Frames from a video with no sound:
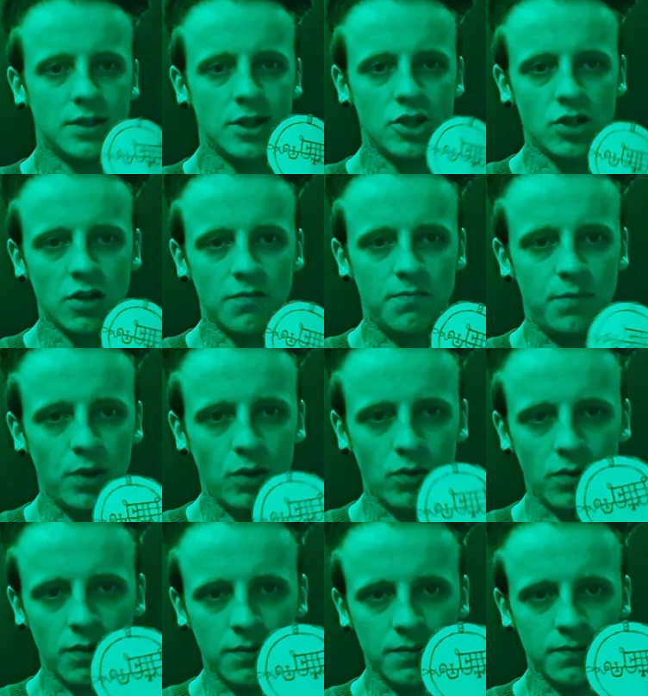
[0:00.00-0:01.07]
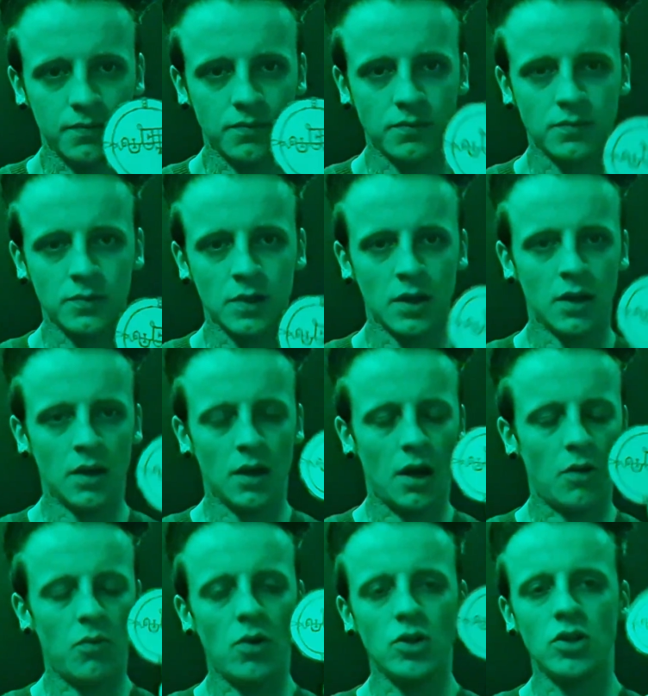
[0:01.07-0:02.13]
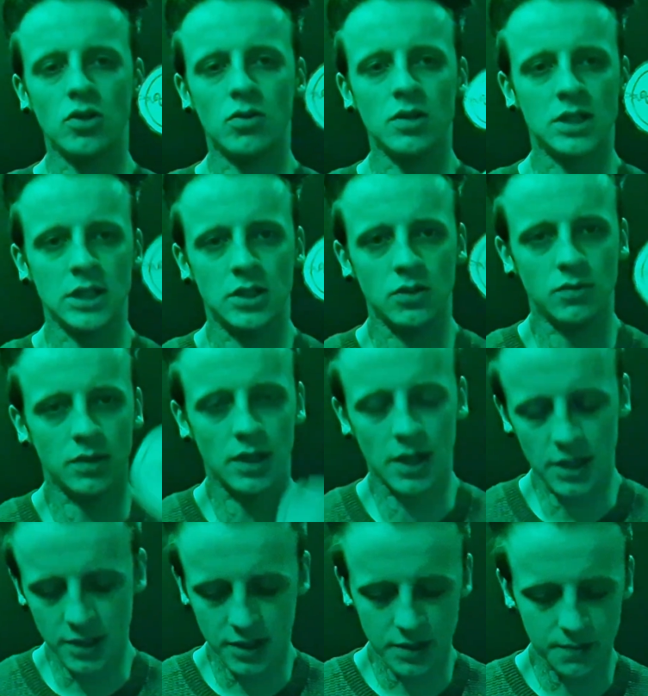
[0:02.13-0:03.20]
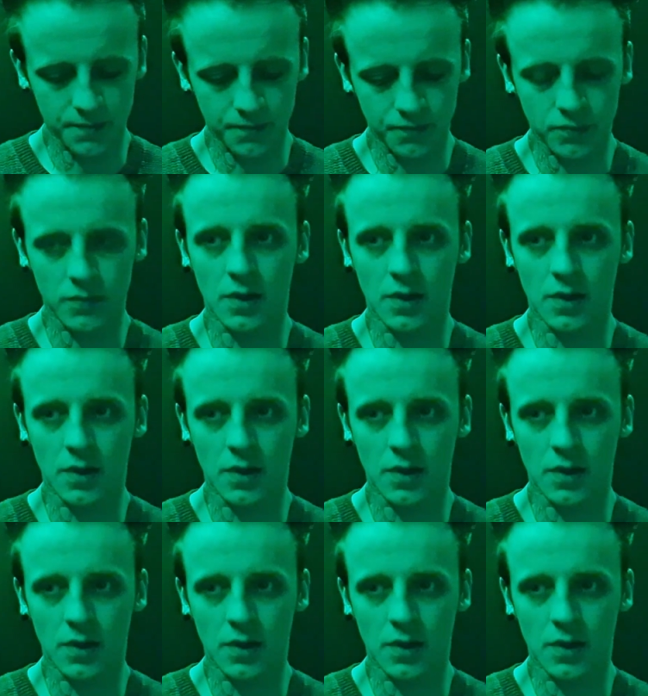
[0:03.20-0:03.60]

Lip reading: sigil of Bune. And what you're going to do with this,